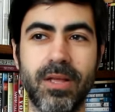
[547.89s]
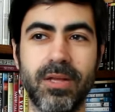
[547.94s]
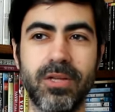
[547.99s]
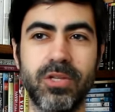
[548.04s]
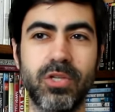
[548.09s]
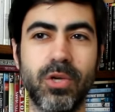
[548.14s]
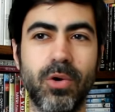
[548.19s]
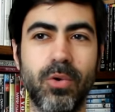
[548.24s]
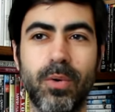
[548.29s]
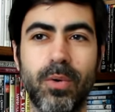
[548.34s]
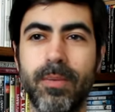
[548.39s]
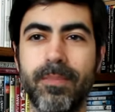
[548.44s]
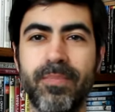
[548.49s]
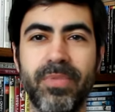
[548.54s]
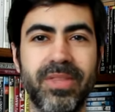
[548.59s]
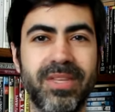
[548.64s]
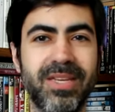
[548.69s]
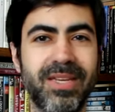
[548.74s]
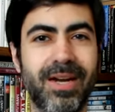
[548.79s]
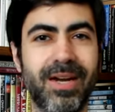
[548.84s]
So
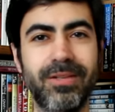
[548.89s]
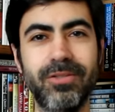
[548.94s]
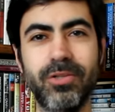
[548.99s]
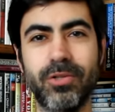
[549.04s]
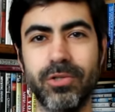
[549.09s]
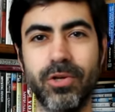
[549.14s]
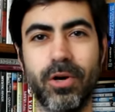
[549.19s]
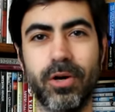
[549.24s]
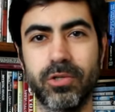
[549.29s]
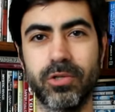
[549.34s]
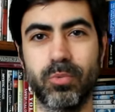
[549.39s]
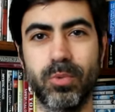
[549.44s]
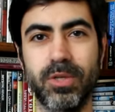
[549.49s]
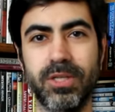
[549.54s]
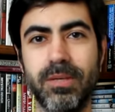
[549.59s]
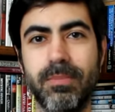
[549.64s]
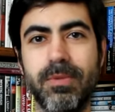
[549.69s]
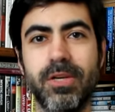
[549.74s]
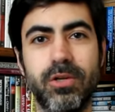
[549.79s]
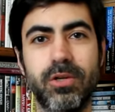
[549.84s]
The Underdogs,
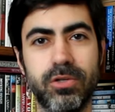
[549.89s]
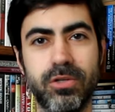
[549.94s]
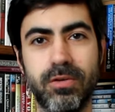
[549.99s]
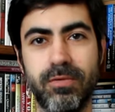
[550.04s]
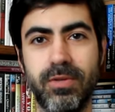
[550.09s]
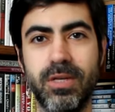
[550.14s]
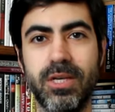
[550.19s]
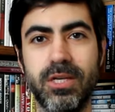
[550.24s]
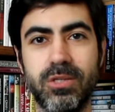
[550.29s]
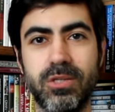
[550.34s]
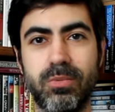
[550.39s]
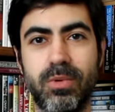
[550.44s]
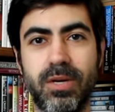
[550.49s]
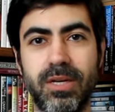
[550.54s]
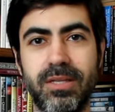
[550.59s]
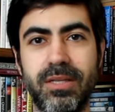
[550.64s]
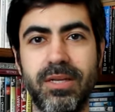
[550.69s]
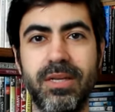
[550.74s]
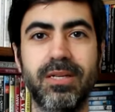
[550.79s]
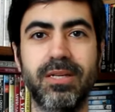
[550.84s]
really, because of this,
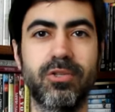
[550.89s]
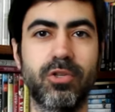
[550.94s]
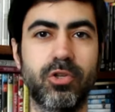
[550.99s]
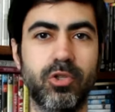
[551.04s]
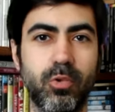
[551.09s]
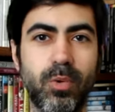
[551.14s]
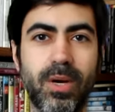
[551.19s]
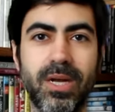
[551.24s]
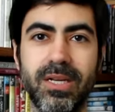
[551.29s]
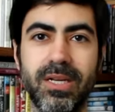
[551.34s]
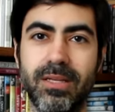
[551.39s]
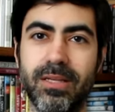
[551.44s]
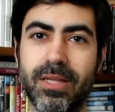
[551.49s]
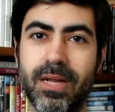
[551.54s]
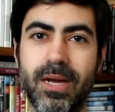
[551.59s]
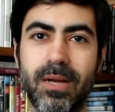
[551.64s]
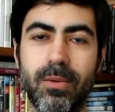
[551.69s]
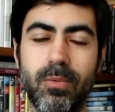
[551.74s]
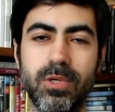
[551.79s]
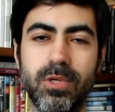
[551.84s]
right, the intertwining
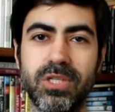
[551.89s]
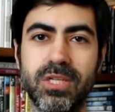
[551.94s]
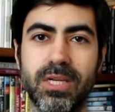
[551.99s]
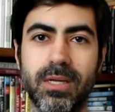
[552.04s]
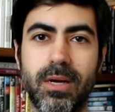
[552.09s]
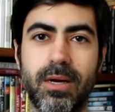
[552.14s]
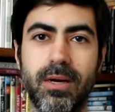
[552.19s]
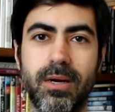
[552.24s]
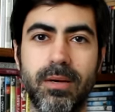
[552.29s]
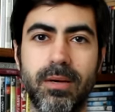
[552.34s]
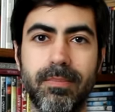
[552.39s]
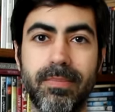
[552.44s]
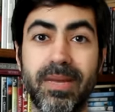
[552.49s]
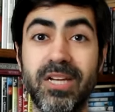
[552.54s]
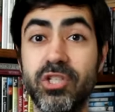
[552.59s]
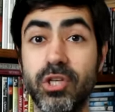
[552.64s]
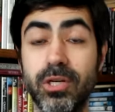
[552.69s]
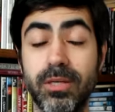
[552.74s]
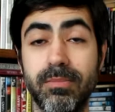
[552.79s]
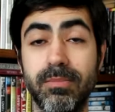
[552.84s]
that I was
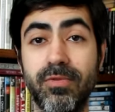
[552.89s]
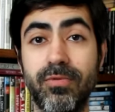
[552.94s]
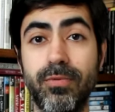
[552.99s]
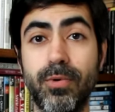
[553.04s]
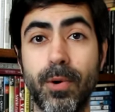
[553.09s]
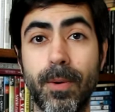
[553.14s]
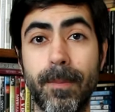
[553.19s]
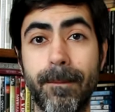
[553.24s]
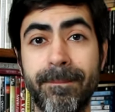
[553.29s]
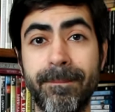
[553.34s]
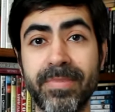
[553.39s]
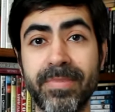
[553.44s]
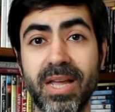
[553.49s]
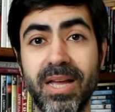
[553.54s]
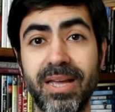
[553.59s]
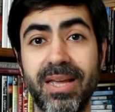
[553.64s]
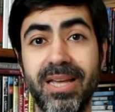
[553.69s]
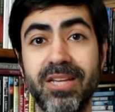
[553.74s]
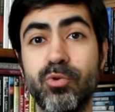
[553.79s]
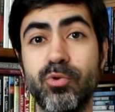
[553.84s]
mentioning before,
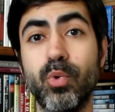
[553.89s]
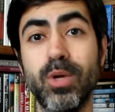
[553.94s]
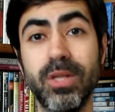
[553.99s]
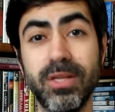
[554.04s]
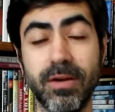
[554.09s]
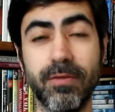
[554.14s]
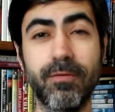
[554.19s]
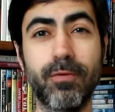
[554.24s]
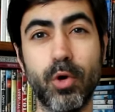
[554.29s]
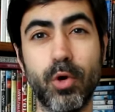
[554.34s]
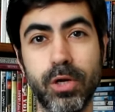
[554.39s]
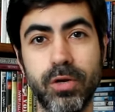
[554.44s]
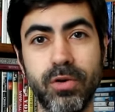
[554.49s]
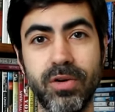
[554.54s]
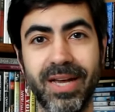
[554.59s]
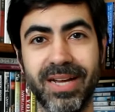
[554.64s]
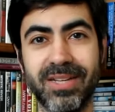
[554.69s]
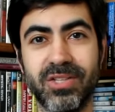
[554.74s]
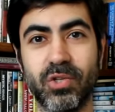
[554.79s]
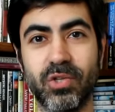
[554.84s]
is really a very
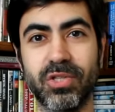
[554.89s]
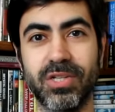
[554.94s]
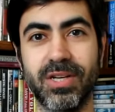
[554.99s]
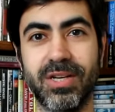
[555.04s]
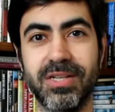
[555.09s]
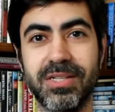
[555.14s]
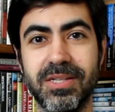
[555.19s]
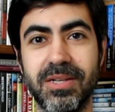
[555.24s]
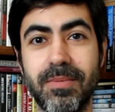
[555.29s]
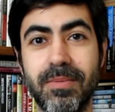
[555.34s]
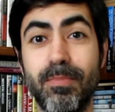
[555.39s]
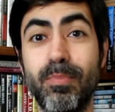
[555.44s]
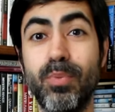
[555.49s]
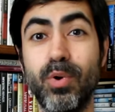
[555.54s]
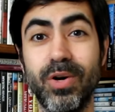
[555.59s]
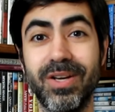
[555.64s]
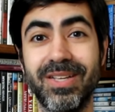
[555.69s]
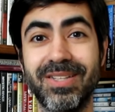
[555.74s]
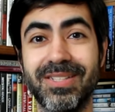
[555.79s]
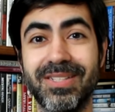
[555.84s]
good exercise in
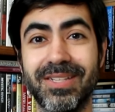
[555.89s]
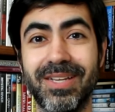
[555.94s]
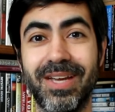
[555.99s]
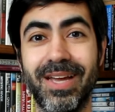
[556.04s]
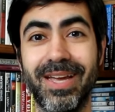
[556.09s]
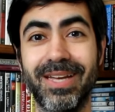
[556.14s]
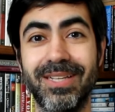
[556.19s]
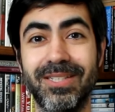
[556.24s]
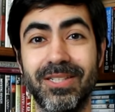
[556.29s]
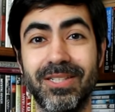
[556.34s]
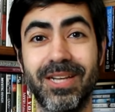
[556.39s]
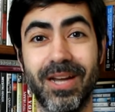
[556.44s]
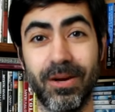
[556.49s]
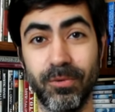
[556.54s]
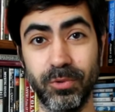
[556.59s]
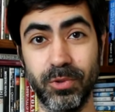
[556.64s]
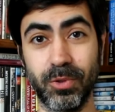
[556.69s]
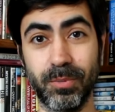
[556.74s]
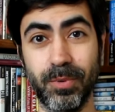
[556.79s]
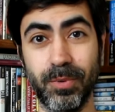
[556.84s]
point and
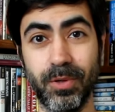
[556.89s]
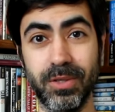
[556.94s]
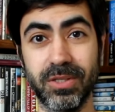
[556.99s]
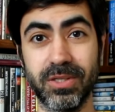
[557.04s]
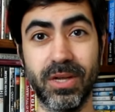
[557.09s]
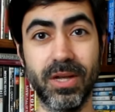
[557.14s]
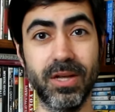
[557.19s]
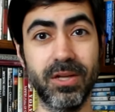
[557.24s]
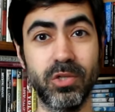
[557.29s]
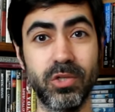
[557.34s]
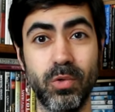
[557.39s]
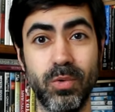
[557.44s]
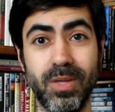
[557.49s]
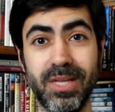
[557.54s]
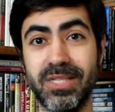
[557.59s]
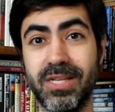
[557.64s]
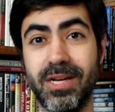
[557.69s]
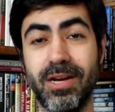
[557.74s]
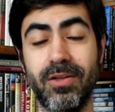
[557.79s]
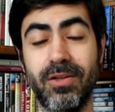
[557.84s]
counterpoint. So
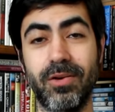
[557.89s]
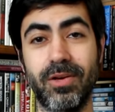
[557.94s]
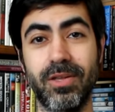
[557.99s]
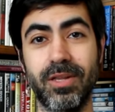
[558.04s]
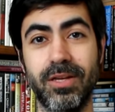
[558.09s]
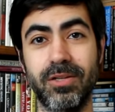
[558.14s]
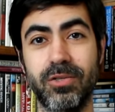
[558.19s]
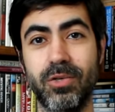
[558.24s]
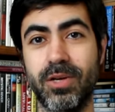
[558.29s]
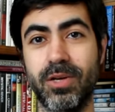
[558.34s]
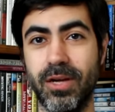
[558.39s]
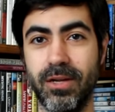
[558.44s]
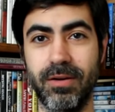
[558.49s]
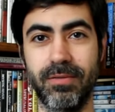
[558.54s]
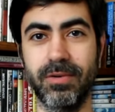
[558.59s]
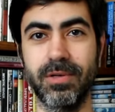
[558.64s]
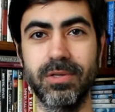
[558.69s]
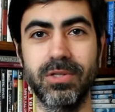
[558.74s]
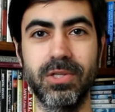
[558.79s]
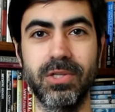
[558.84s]
that's another thing to kind
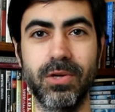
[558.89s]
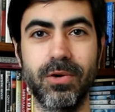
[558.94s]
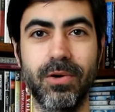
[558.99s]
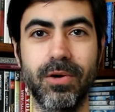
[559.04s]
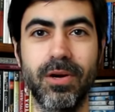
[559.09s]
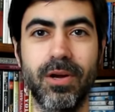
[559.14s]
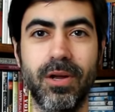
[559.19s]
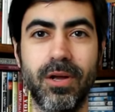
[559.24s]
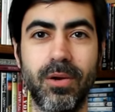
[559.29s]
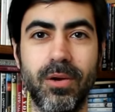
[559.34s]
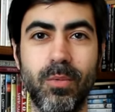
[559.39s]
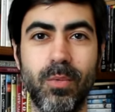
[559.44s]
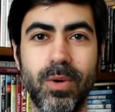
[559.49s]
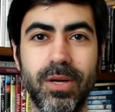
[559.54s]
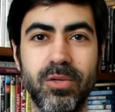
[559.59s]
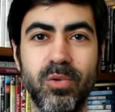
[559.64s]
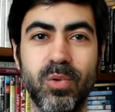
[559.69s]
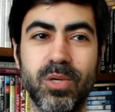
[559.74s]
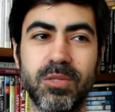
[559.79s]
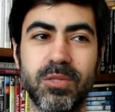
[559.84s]
of consider
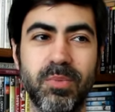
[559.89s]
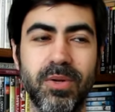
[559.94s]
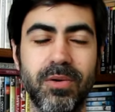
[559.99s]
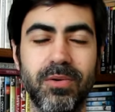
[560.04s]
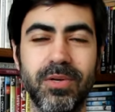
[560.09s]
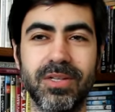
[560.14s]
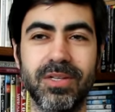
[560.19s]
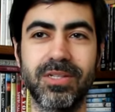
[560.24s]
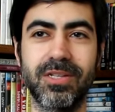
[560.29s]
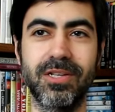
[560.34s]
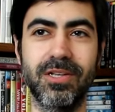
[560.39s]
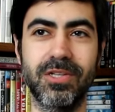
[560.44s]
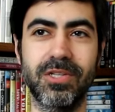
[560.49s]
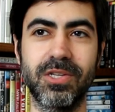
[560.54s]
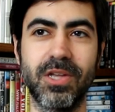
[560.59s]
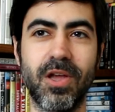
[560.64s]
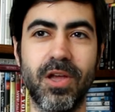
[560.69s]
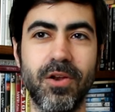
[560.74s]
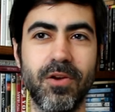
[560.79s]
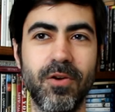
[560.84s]
when you experience this
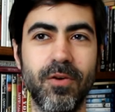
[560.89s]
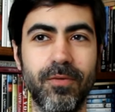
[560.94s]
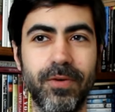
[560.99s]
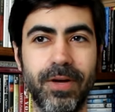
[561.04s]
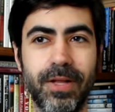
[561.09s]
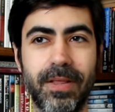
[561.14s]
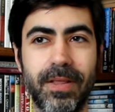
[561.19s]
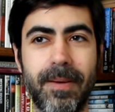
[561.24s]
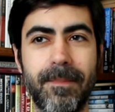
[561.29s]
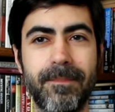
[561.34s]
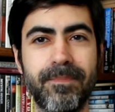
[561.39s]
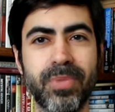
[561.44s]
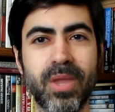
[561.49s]
novella.